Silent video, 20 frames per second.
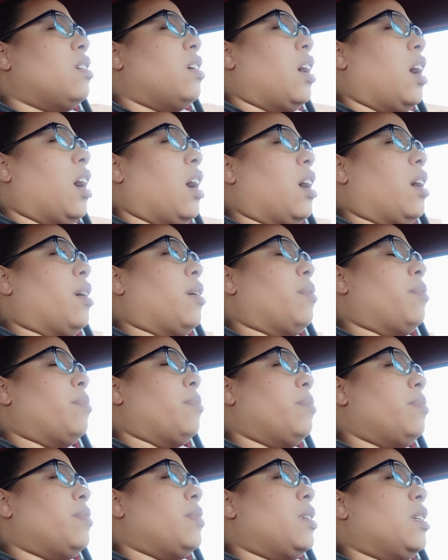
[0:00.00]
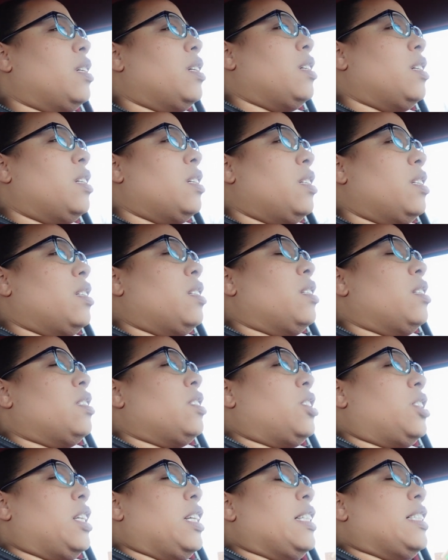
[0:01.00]
Um,
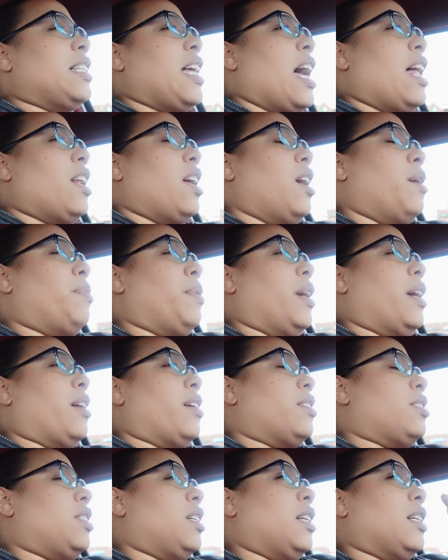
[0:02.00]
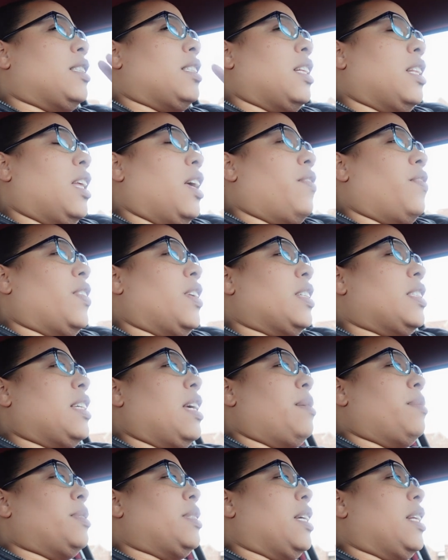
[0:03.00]
she's not up here. She doesn't live in the
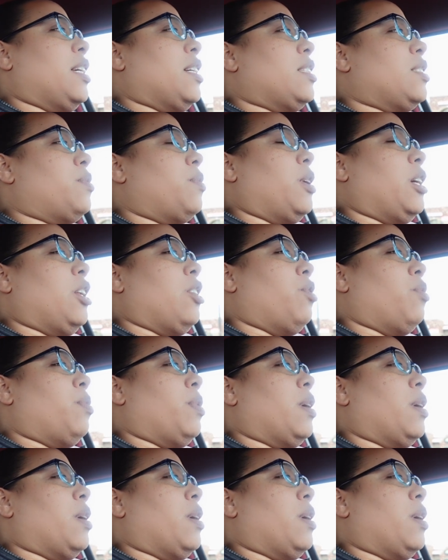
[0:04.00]
same city as we do.